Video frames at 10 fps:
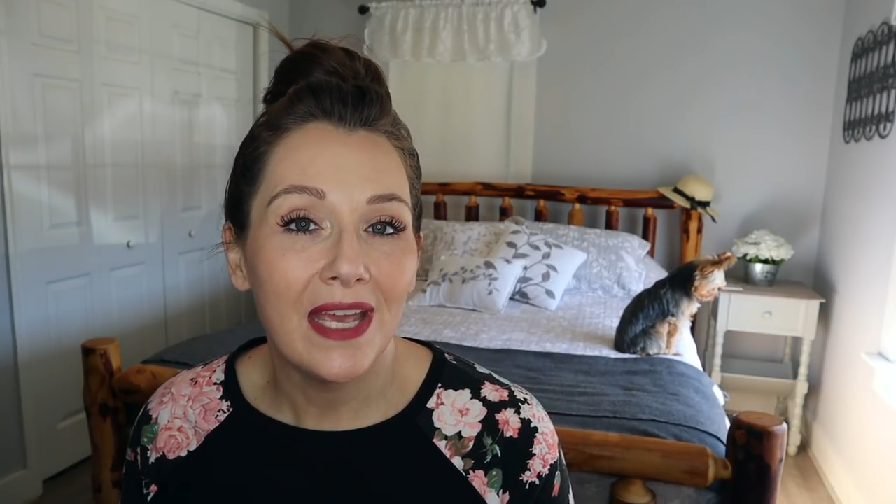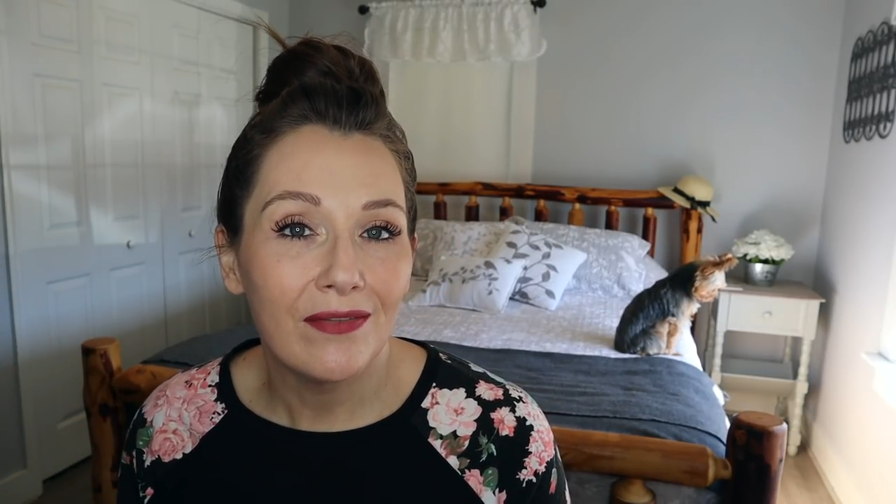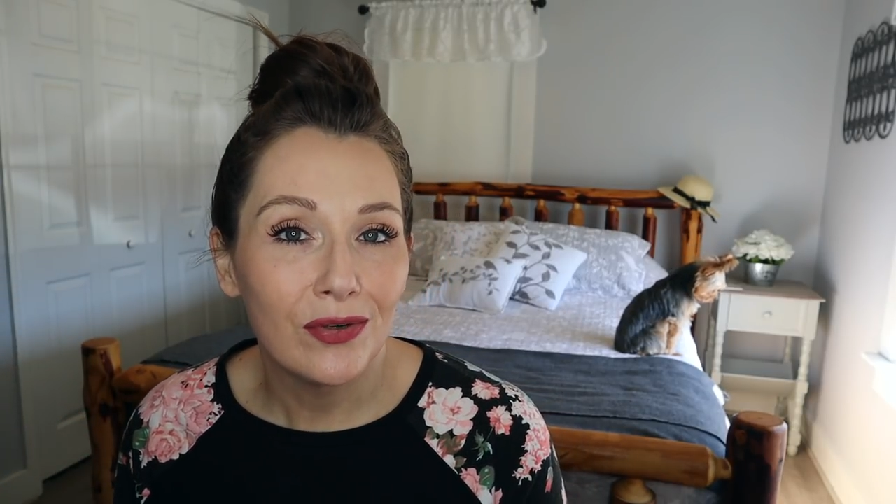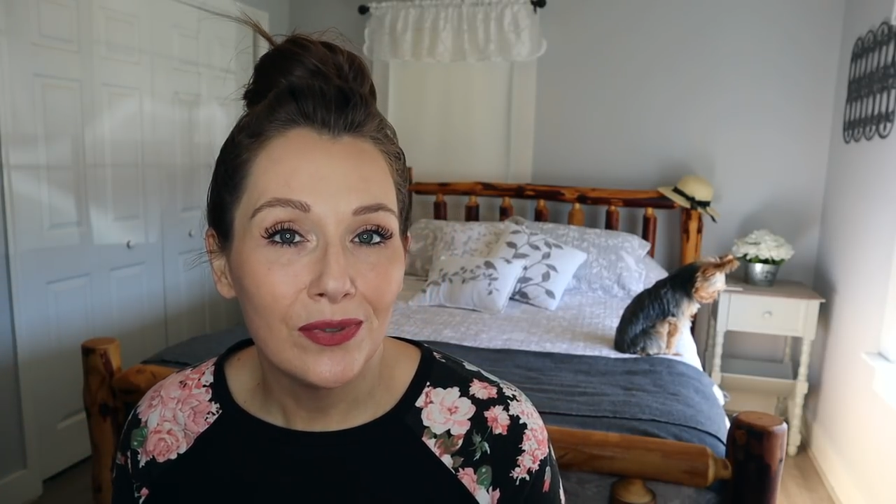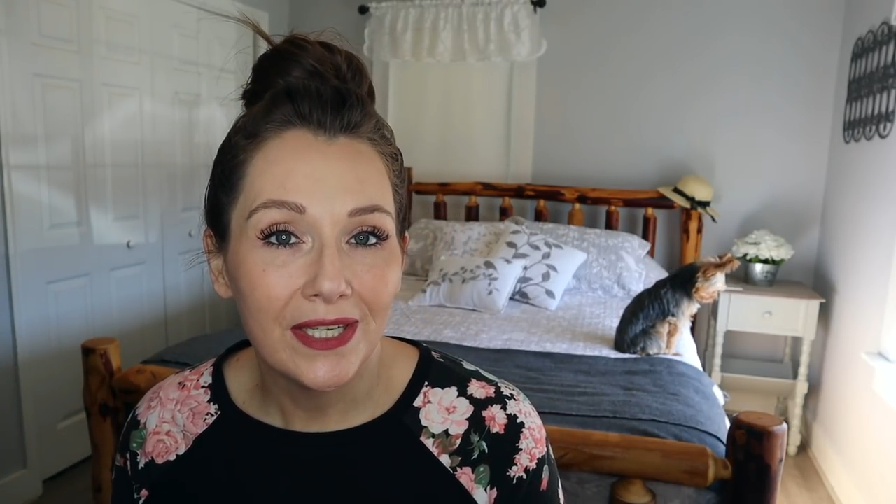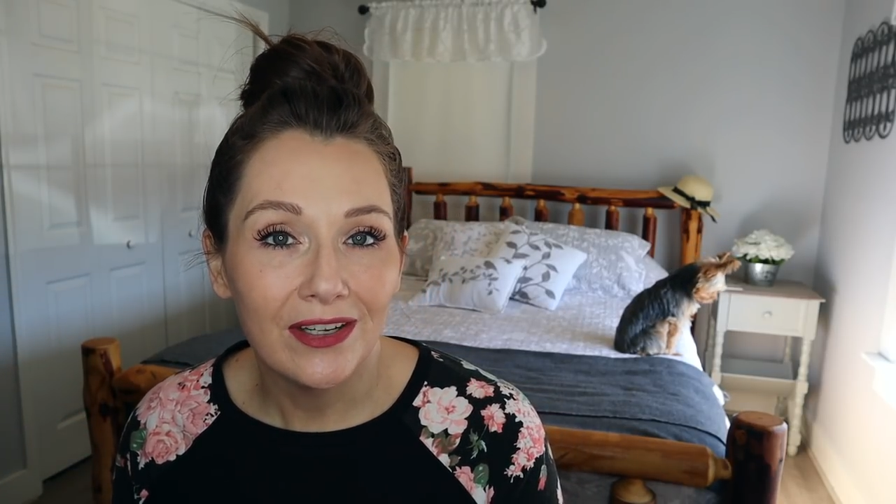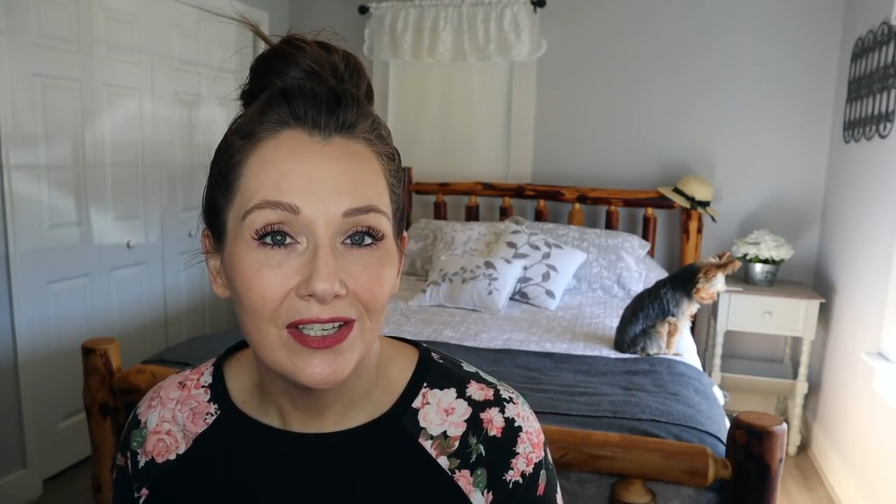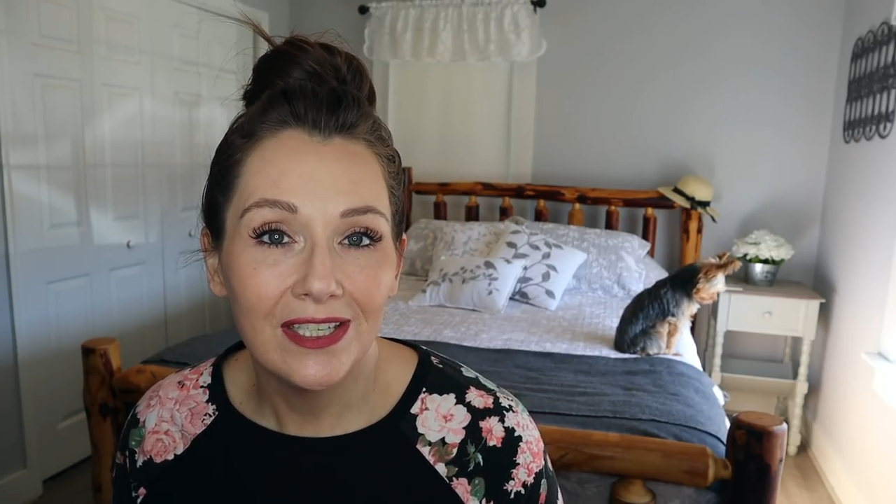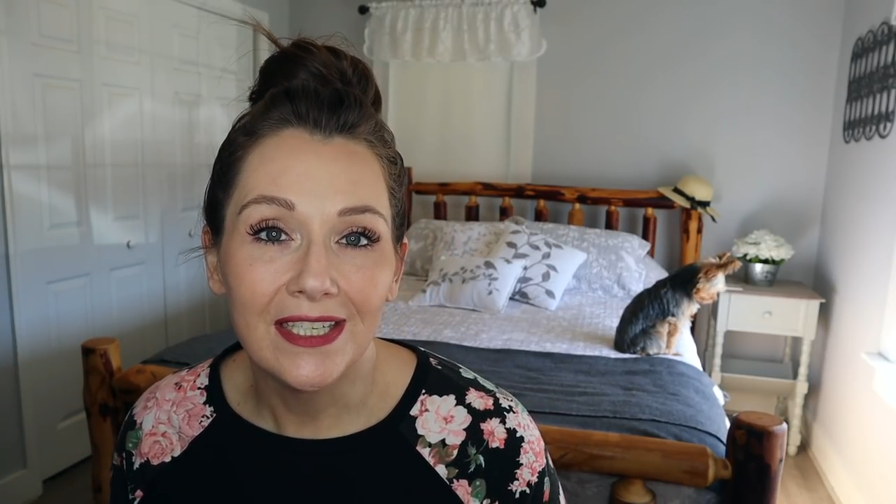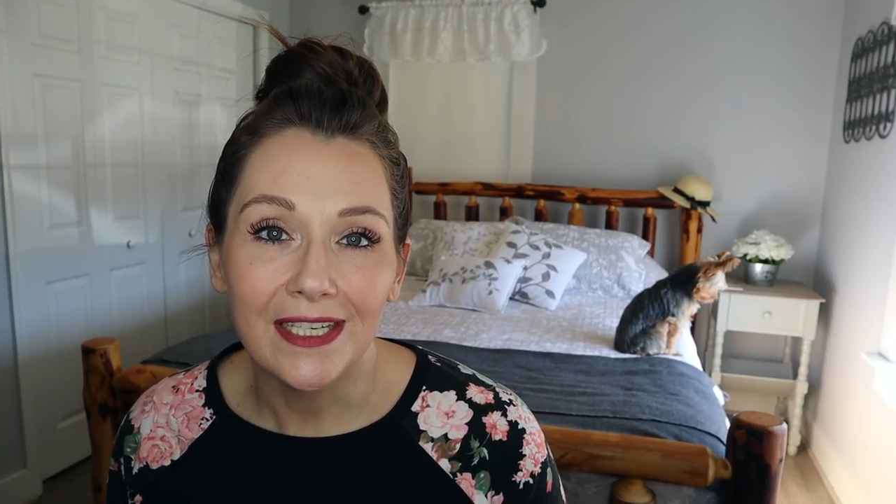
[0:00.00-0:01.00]
we have going
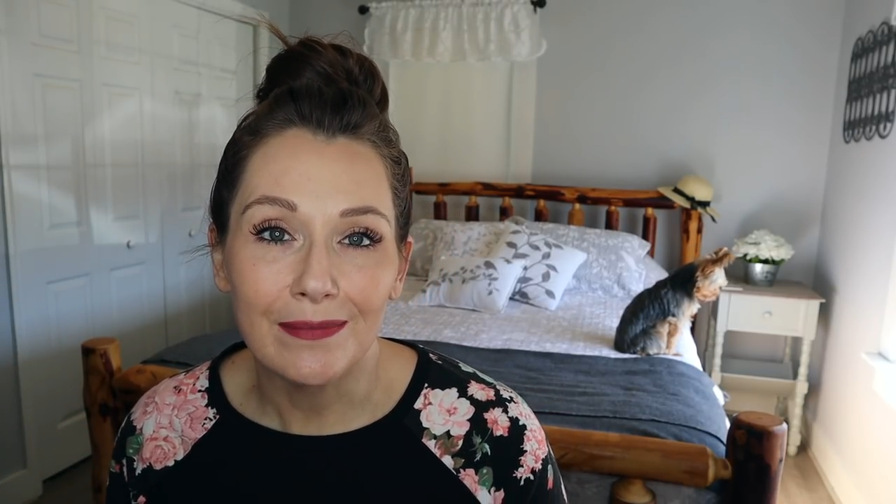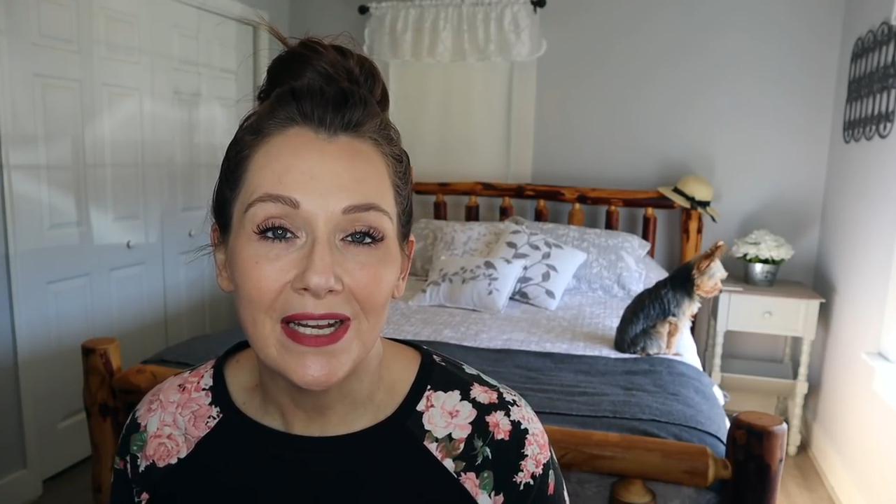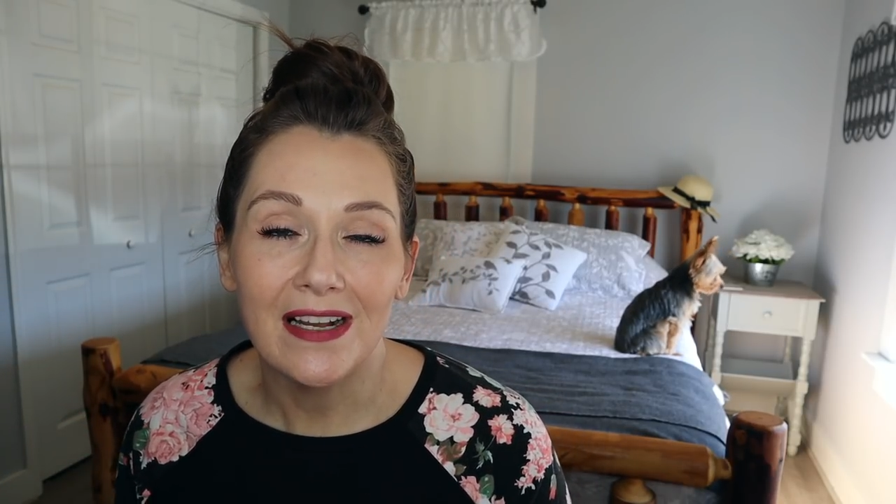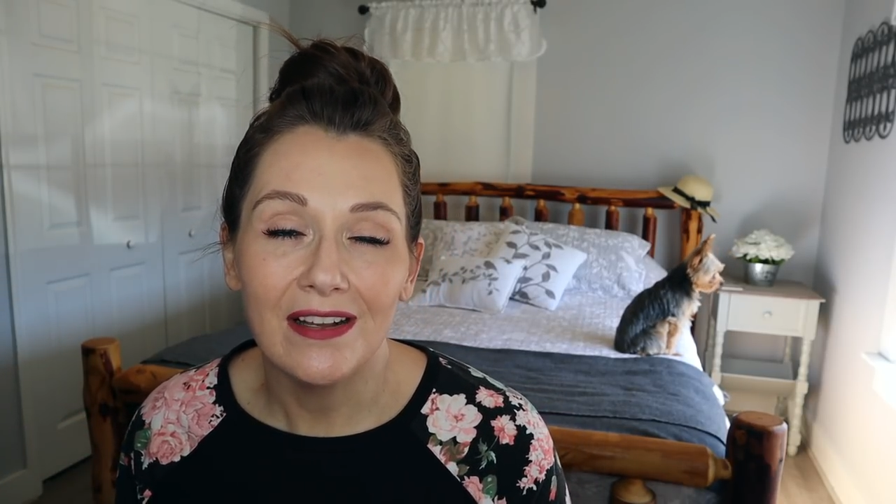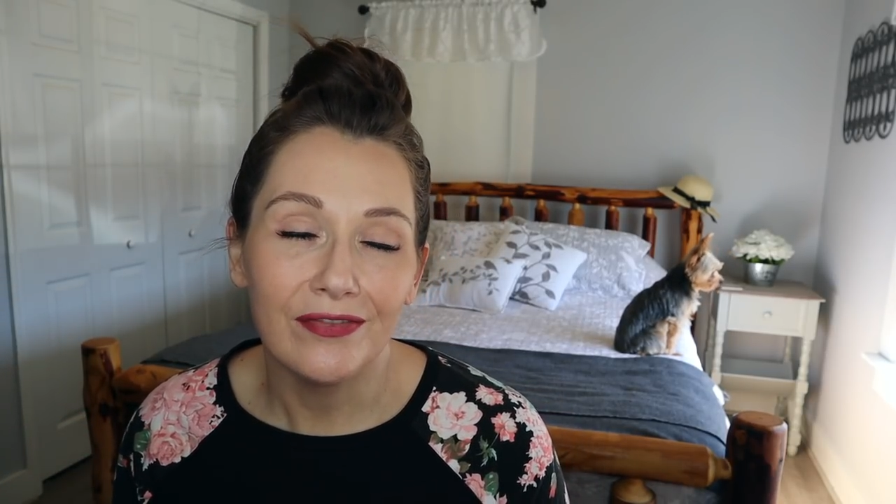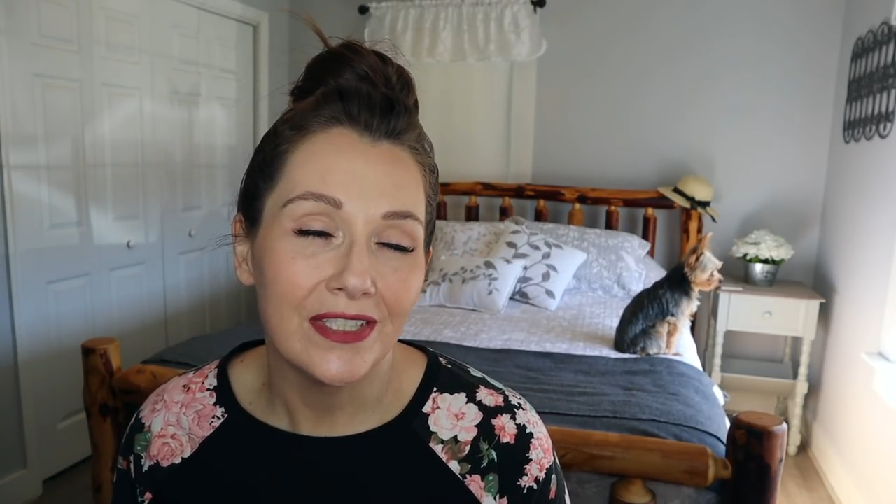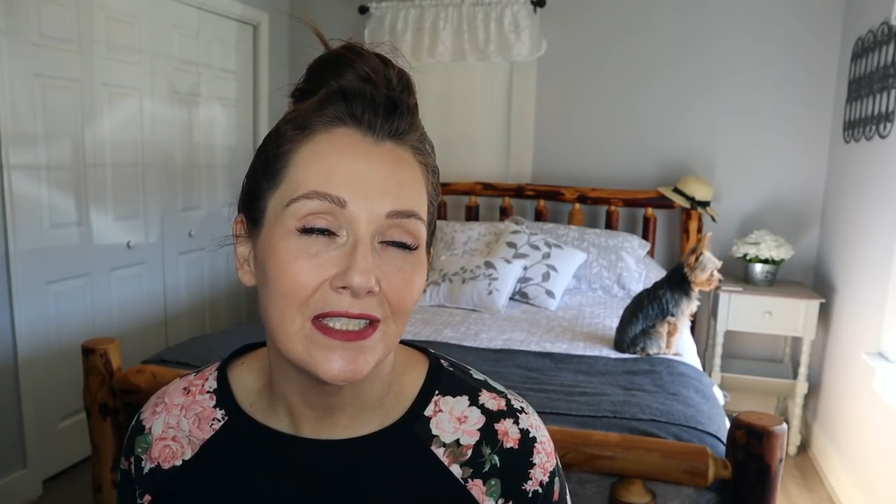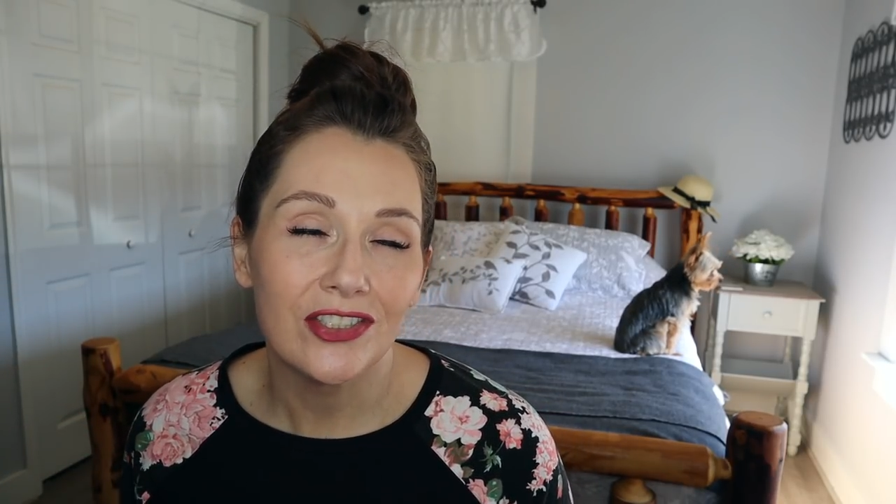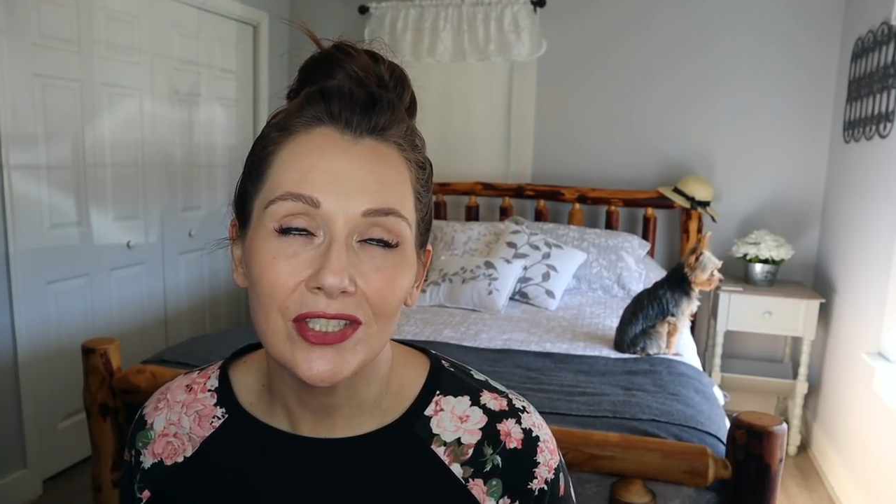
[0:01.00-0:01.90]
on in my office,